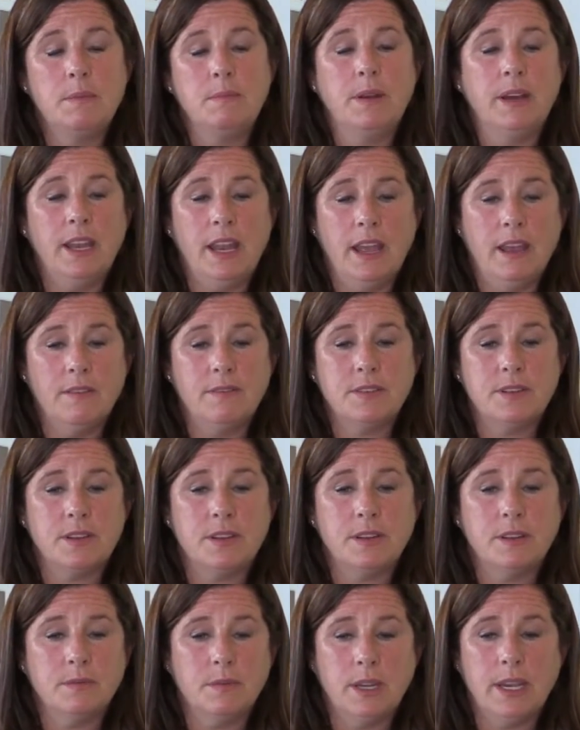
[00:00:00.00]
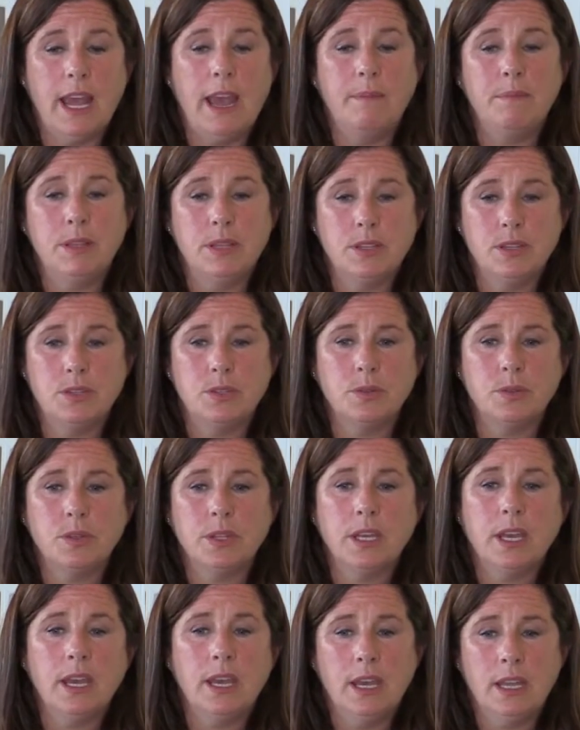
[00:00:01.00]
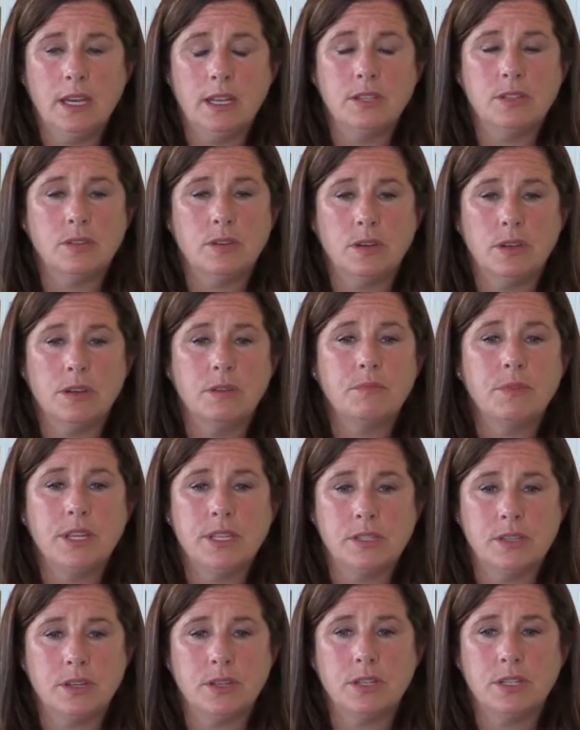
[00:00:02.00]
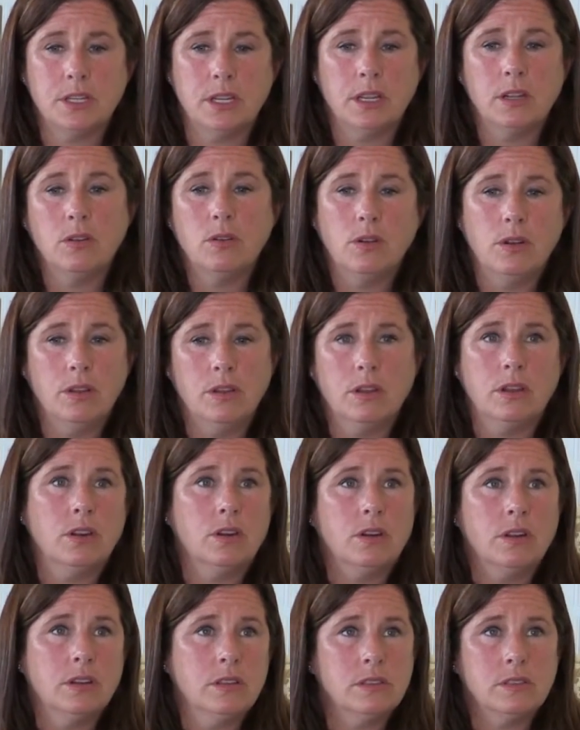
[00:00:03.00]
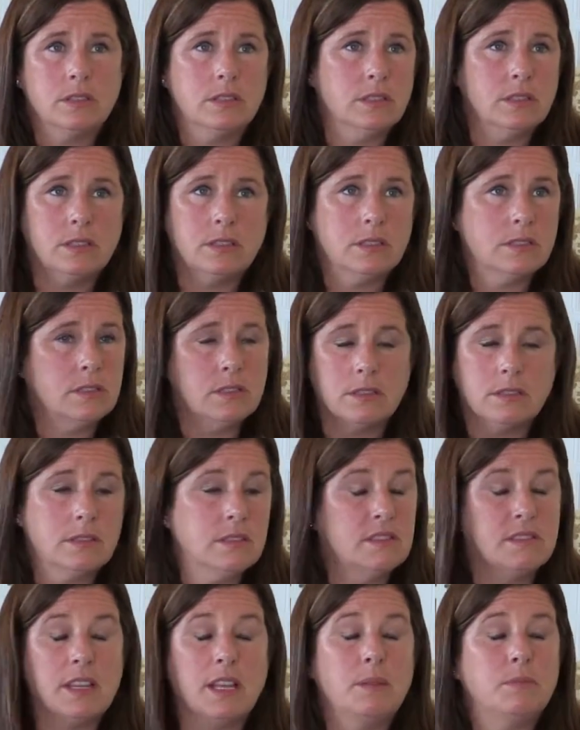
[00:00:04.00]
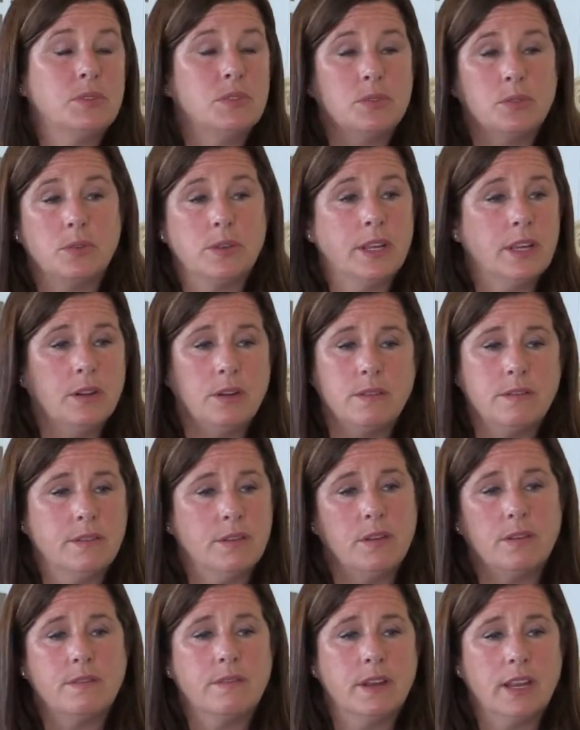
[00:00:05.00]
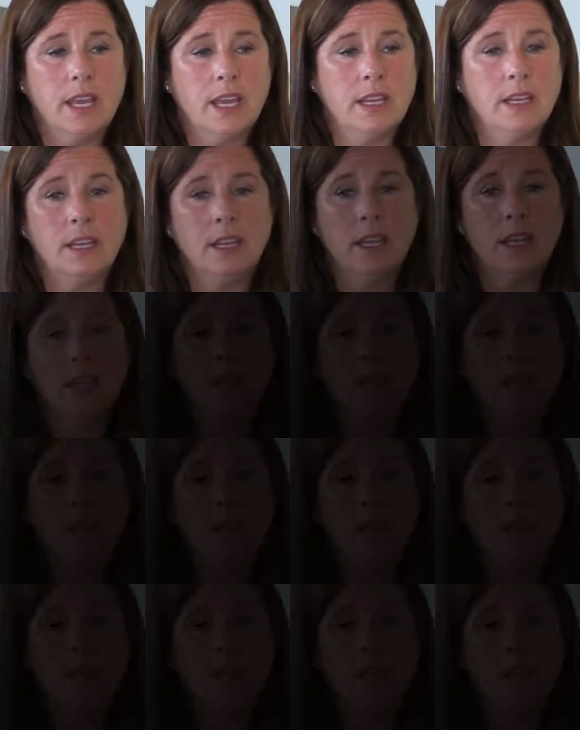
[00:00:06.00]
But after what happened to Julia and I started researching all the girls, it's just the same story over and over again.